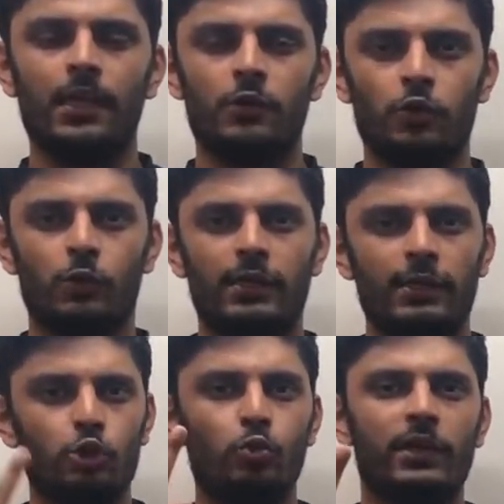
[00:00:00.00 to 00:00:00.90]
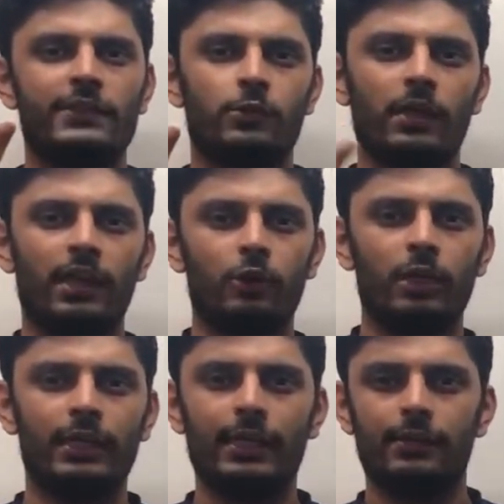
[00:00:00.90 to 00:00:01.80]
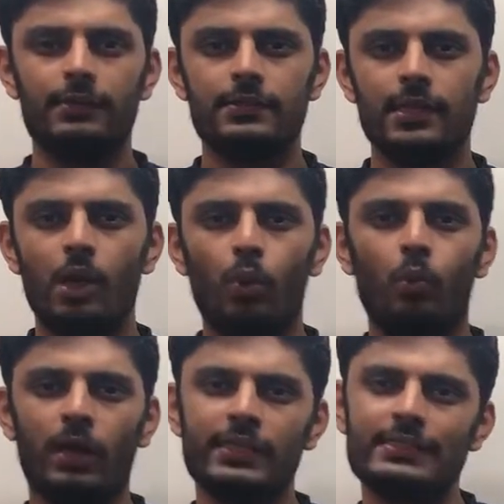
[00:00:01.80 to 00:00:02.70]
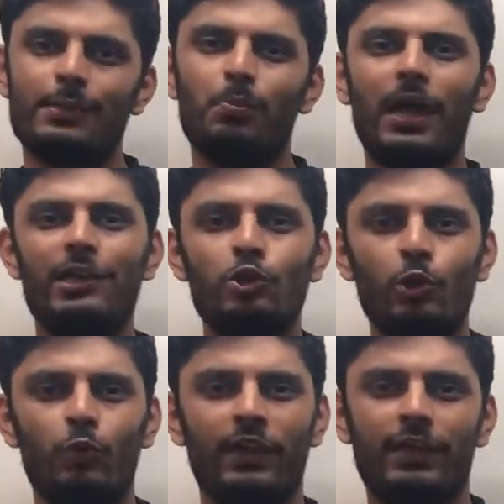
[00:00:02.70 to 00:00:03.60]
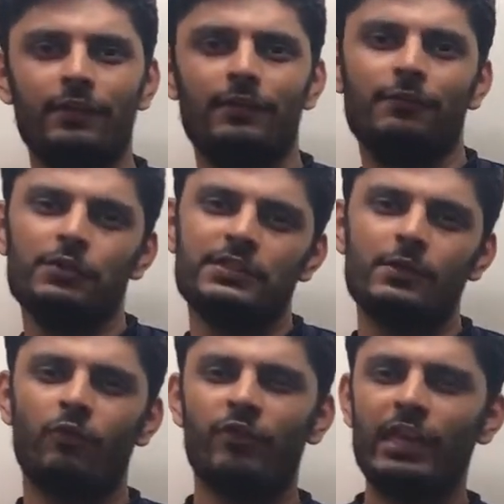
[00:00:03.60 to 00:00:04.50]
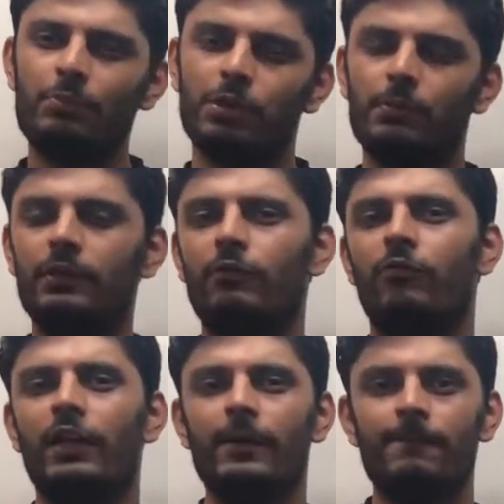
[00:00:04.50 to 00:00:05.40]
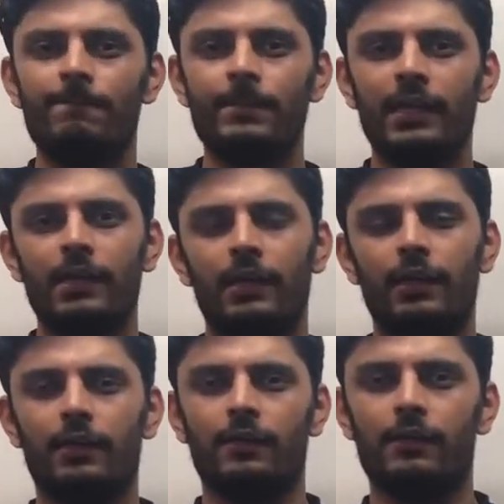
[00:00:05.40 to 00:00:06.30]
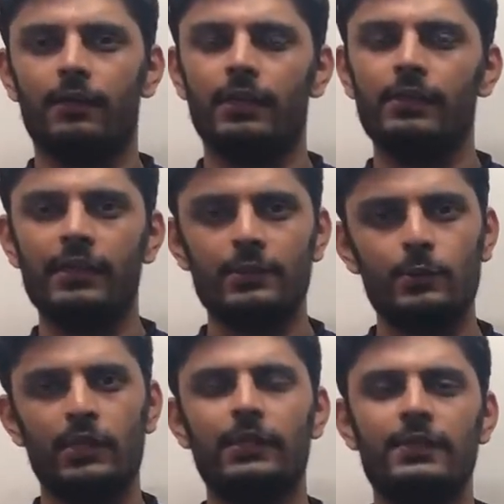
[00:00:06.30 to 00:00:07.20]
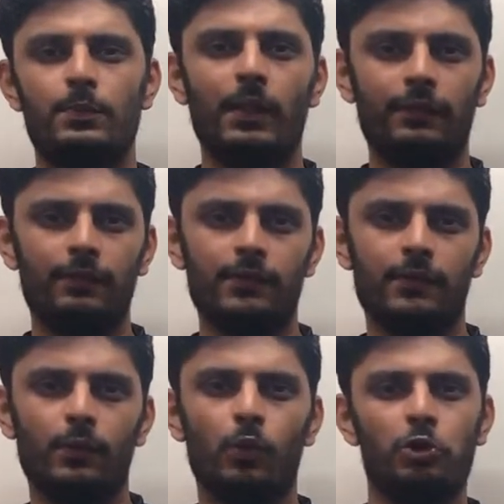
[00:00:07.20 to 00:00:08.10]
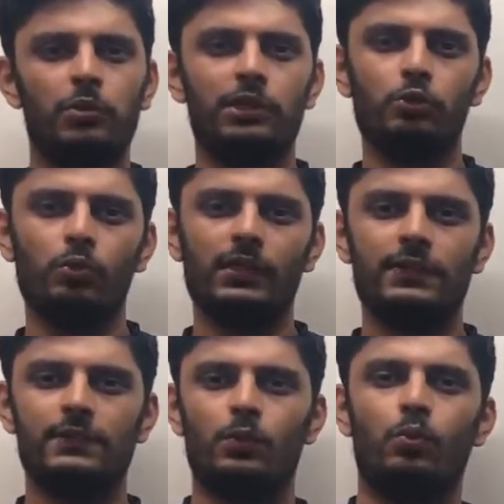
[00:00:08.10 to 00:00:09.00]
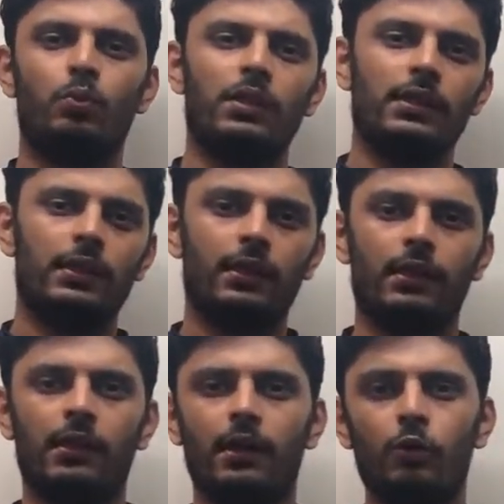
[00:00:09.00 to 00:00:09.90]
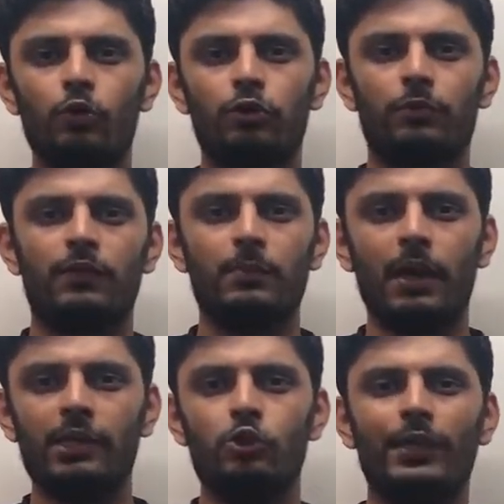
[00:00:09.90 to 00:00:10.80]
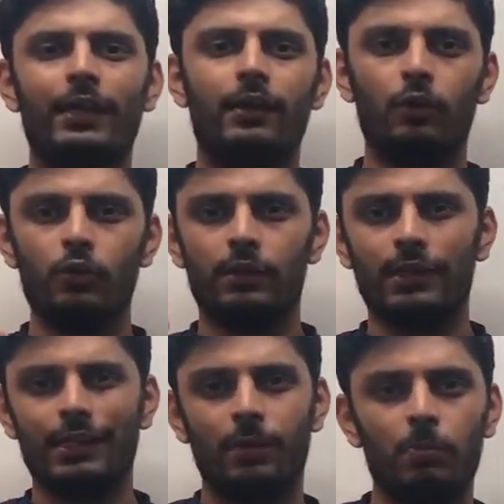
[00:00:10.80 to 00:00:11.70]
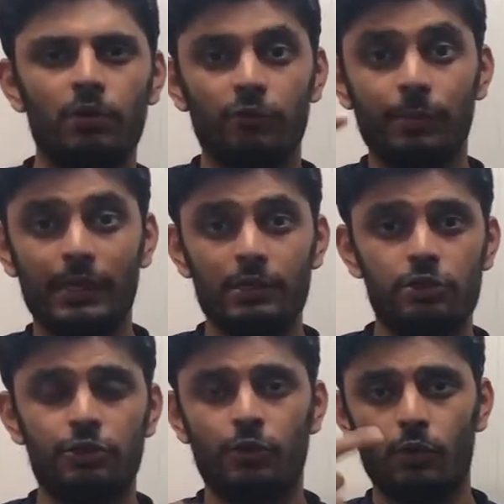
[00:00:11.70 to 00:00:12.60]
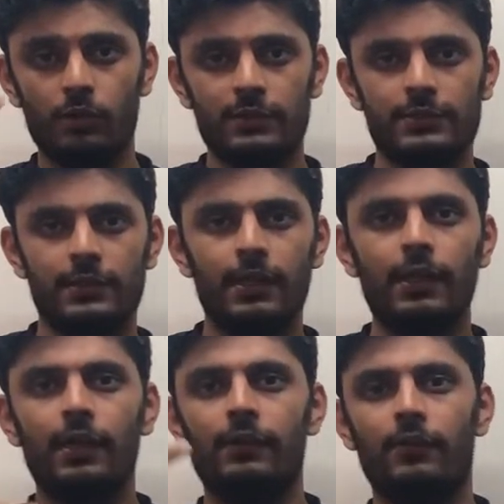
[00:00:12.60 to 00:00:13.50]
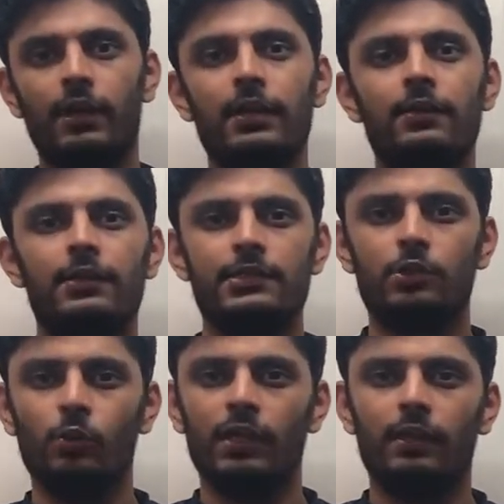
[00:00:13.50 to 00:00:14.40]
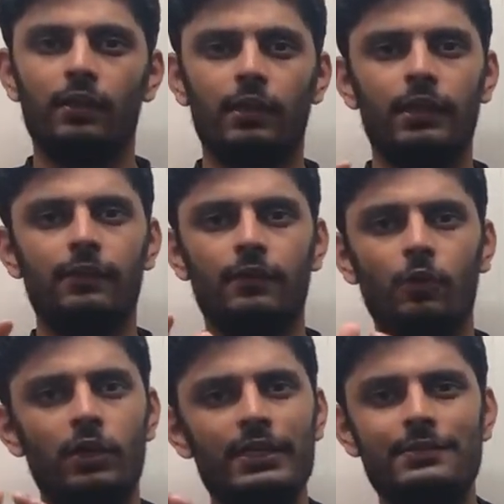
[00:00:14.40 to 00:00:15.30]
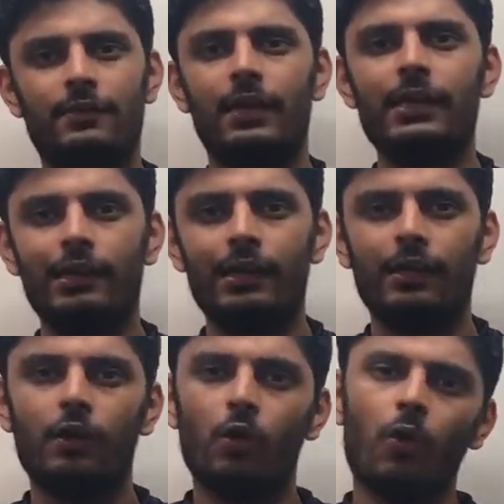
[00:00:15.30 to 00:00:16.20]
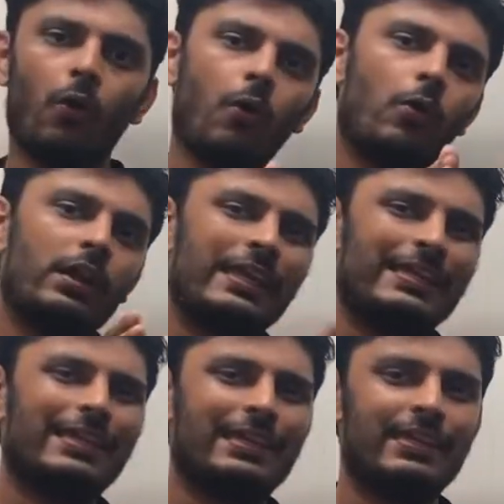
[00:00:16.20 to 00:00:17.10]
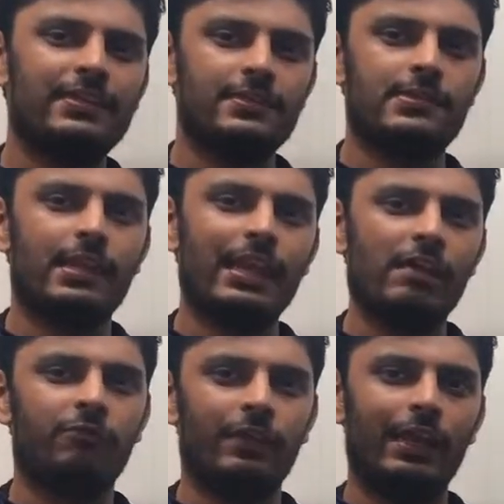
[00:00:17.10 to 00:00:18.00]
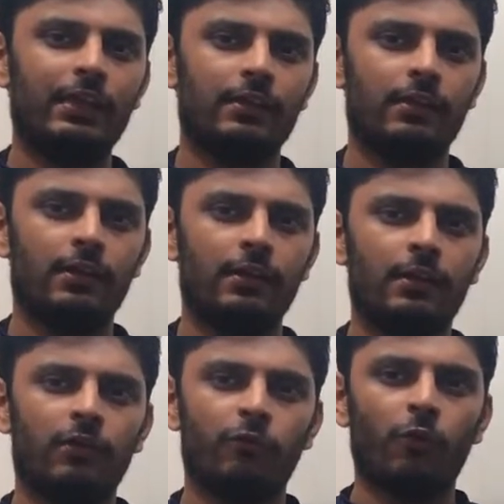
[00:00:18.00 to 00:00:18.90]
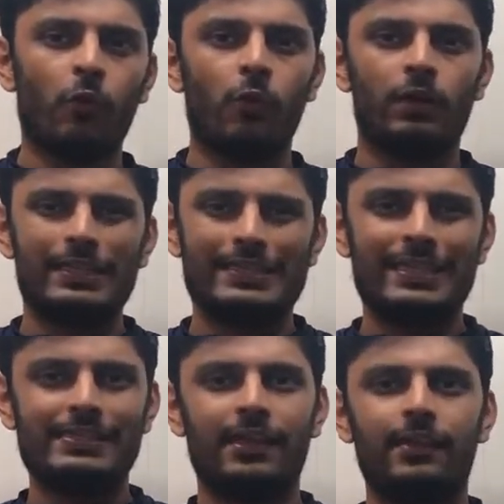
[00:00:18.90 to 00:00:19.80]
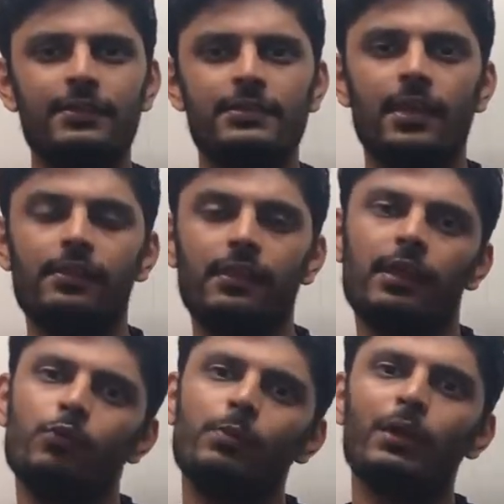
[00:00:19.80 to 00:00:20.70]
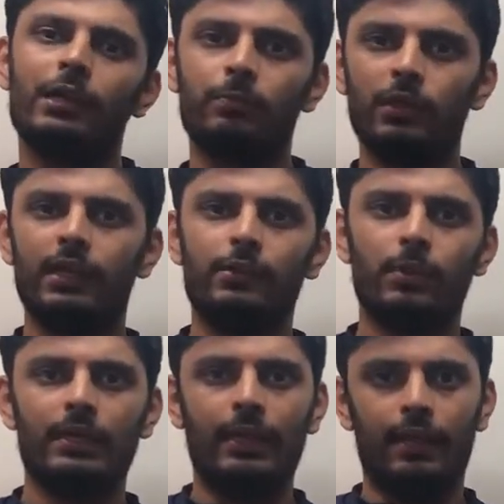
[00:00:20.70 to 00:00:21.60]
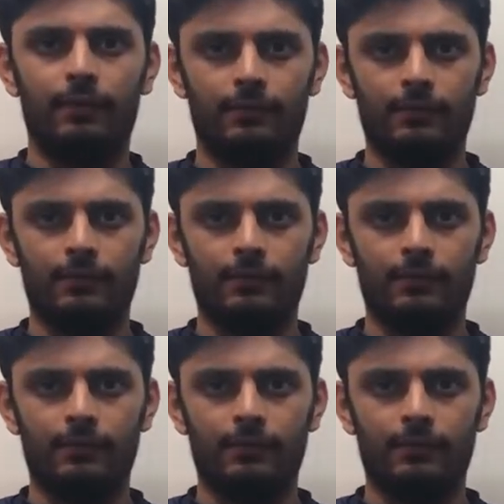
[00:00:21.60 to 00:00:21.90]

So there are two ways to calculate cadence. One is the manual way, which is a very primitive way. In this method, what we do is we manually count the number of pedal strokes the rider is doing either on his right leg or his left leg for 6 seconds, and then we multiply it by 10.